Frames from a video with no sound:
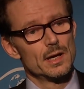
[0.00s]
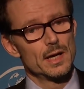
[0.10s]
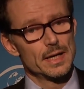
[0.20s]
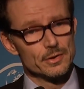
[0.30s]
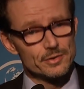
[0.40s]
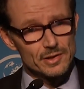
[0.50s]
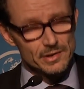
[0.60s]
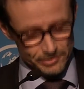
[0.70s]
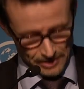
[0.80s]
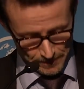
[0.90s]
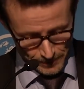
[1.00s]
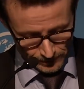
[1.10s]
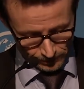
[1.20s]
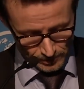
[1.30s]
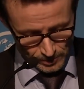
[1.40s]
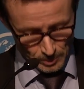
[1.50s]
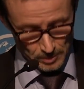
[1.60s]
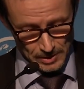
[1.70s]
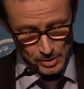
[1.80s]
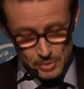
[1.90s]
and until this happens, we
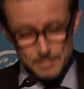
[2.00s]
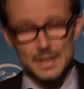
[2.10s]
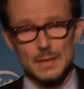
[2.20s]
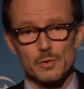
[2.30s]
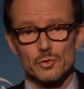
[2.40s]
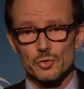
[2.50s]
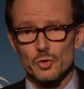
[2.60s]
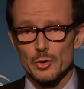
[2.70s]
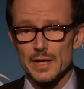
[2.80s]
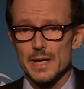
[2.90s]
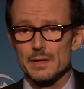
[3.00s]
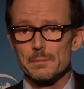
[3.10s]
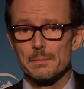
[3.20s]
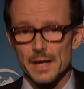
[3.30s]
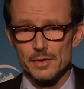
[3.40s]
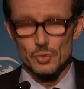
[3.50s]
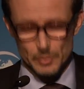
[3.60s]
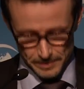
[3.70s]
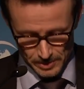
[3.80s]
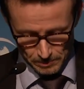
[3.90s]
will not be able to create
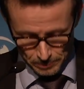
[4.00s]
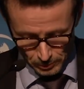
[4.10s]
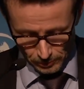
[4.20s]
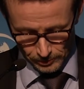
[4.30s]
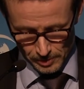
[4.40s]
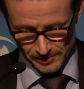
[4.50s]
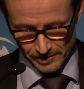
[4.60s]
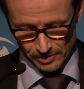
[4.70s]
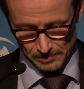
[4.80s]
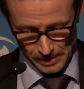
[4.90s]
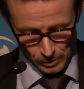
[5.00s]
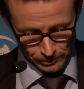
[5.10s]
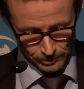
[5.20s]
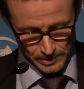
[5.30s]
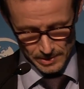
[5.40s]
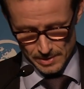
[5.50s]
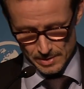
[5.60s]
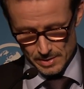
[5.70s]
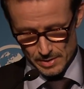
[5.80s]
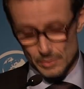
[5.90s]
pan-European pools of SME loans,
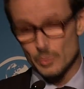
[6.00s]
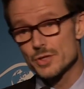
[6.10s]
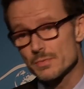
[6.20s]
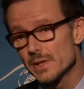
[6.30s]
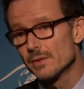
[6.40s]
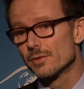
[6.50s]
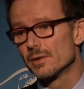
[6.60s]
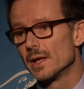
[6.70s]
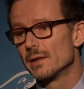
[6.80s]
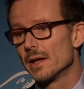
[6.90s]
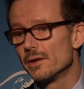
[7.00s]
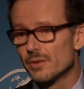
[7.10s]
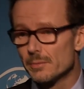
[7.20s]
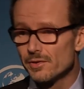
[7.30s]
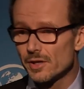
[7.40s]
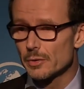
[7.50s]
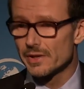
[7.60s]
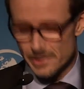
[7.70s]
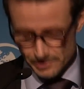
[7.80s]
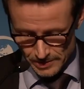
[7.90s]
which means that SME
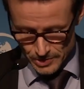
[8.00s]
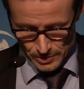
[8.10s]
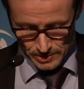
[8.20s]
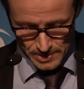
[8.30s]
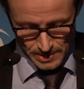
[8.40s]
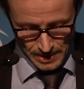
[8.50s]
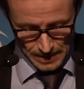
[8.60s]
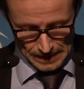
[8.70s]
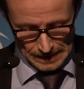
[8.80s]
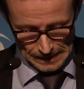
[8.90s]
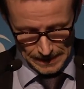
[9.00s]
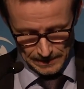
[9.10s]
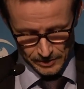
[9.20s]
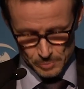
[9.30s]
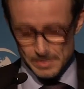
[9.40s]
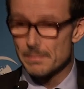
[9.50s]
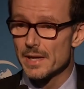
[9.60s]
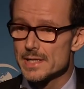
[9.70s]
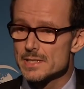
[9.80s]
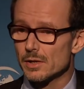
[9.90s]
securitizations are likely to be
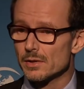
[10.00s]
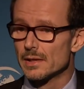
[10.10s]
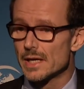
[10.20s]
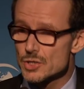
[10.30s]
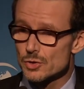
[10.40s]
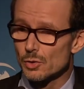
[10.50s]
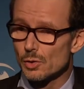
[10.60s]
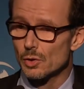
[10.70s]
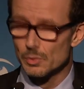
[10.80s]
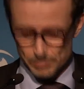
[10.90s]
based on national loan